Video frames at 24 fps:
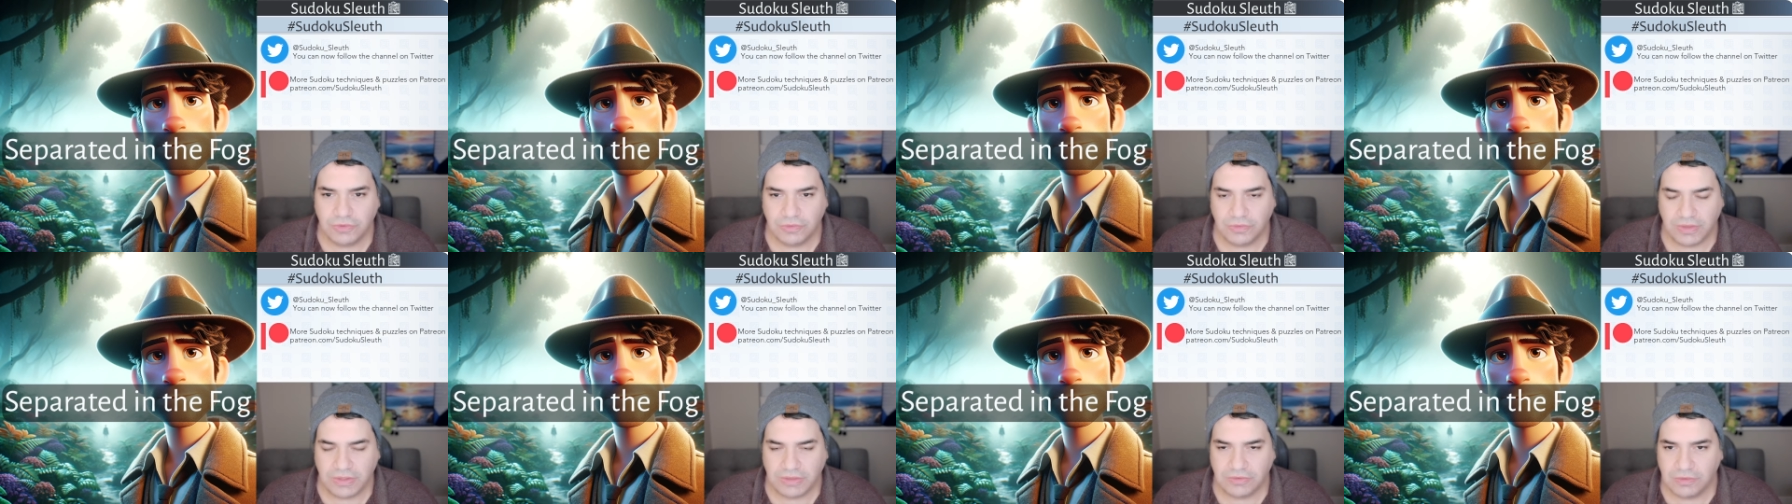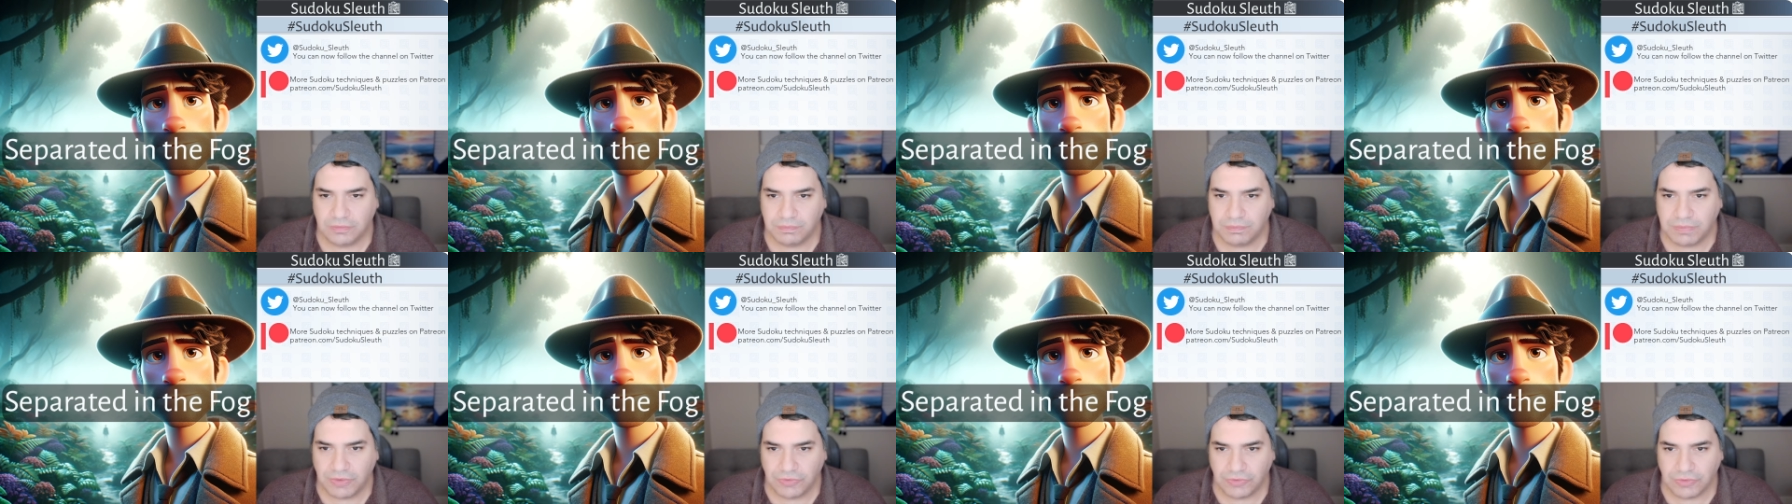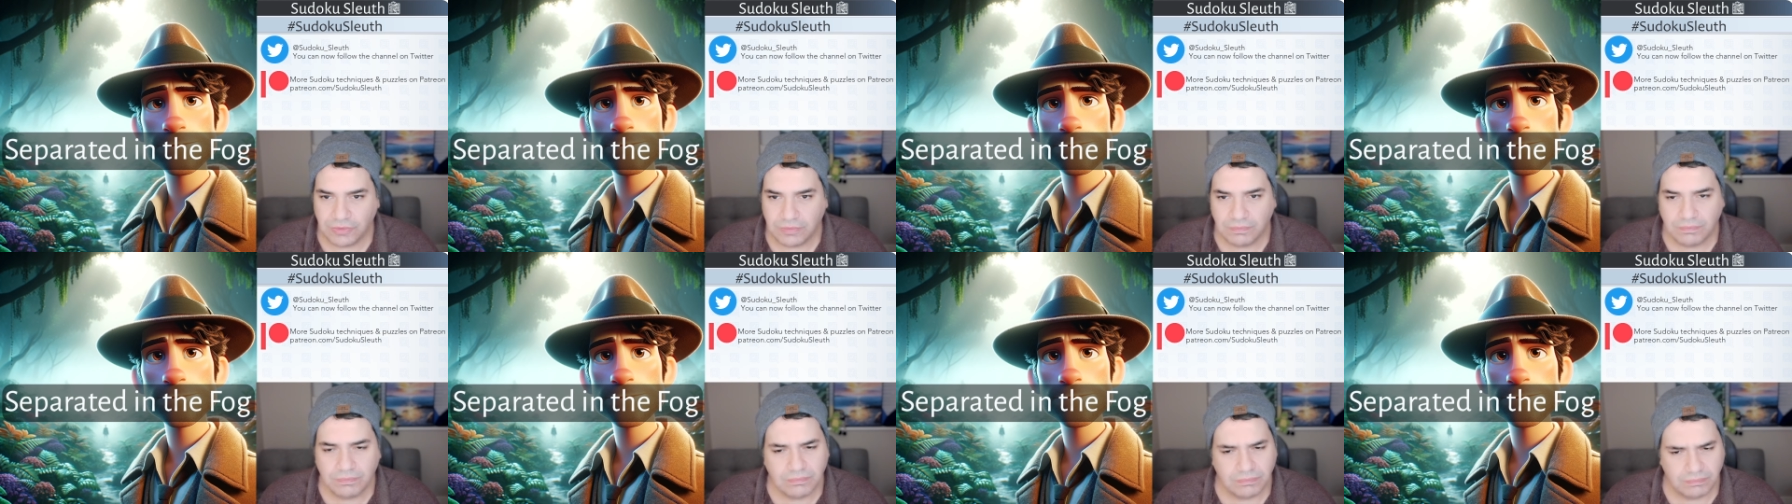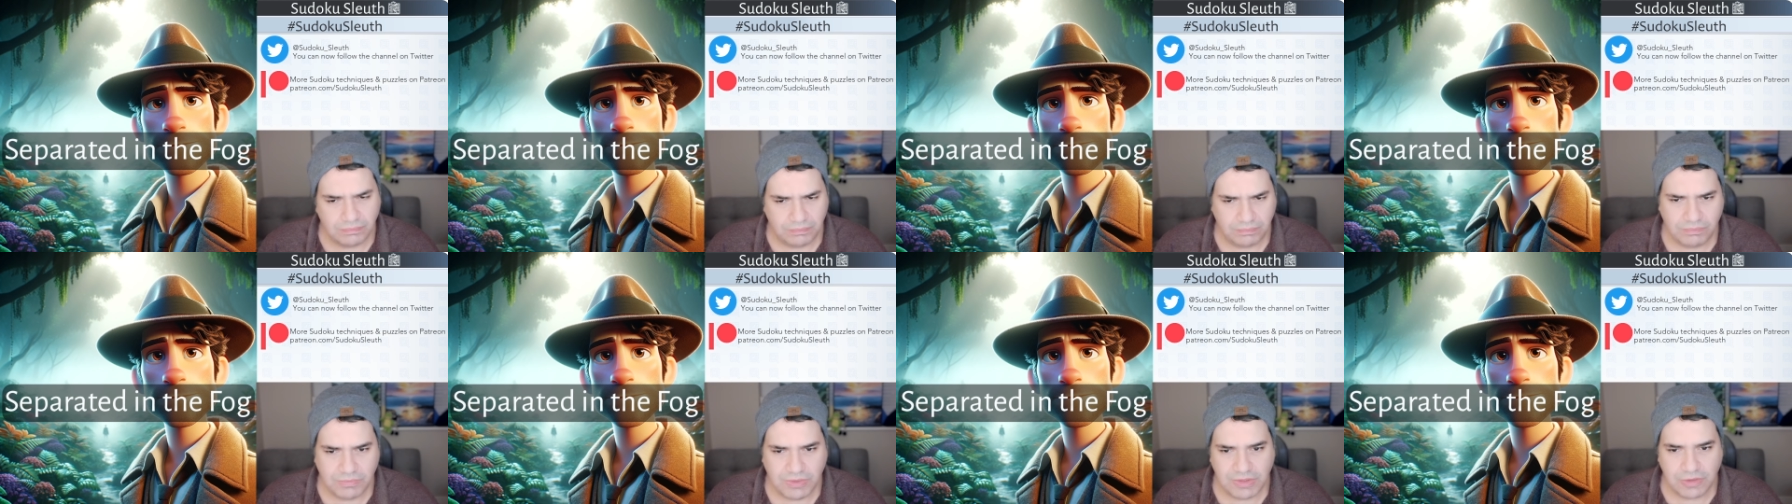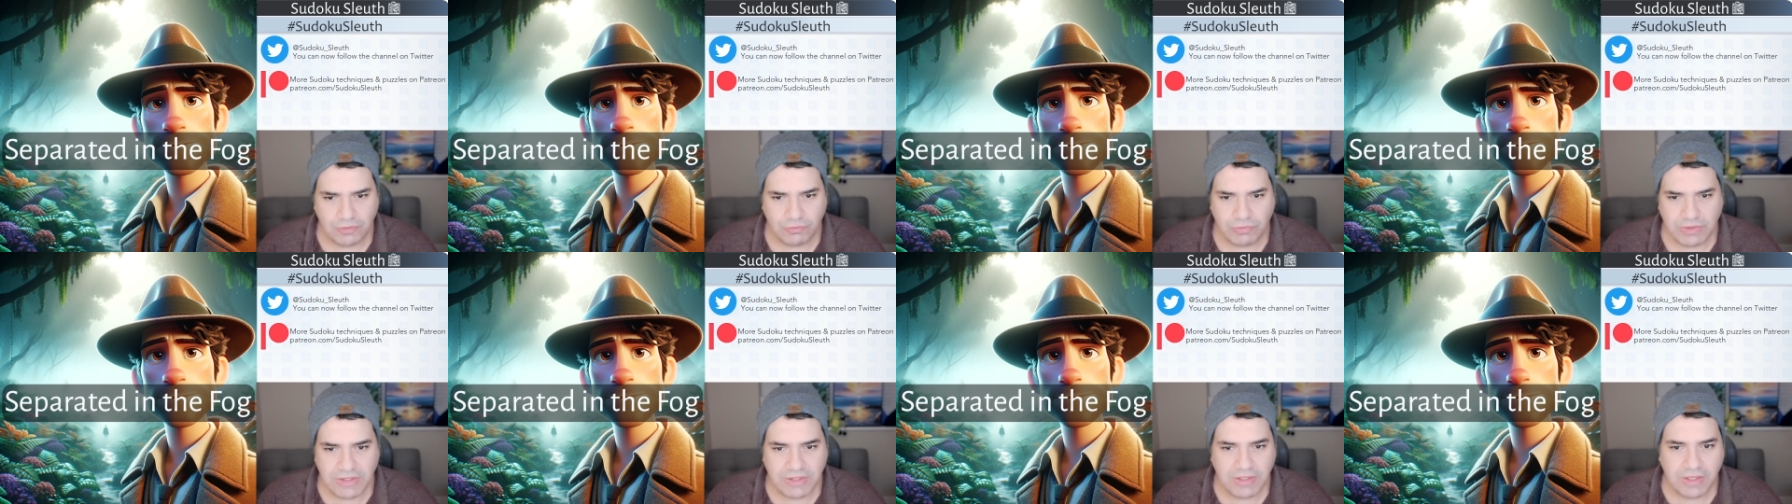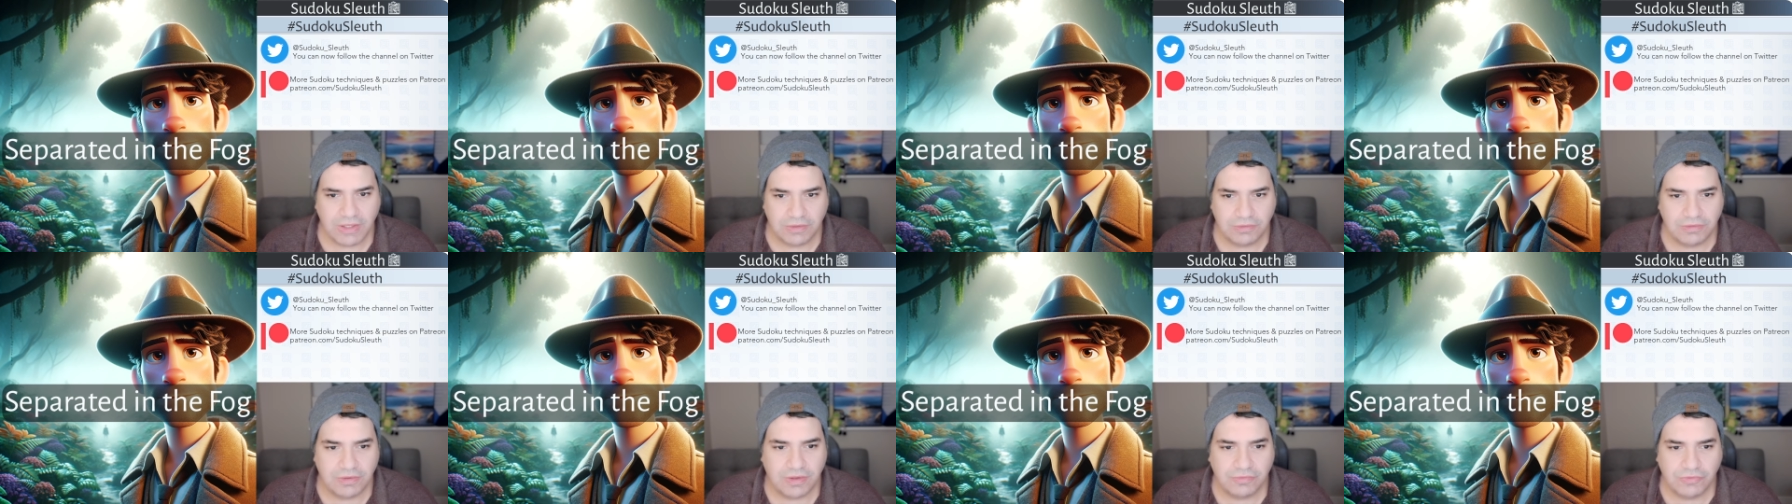rated puzzle, being a
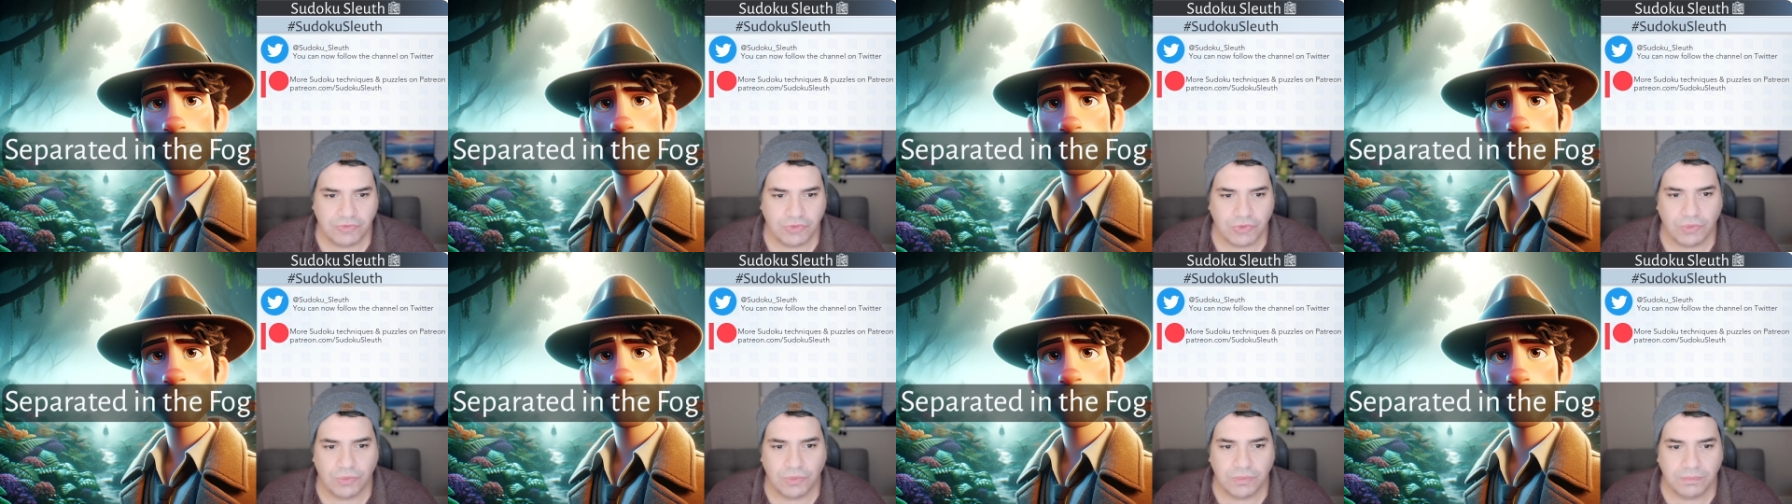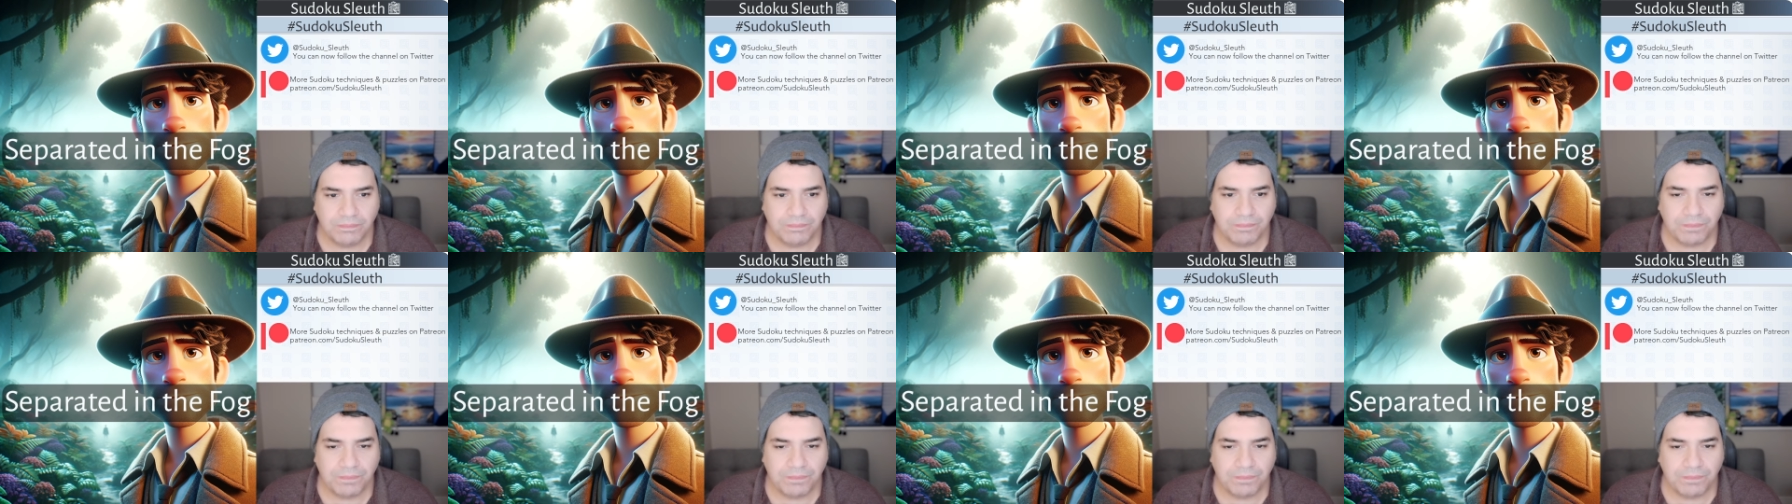weekend after all.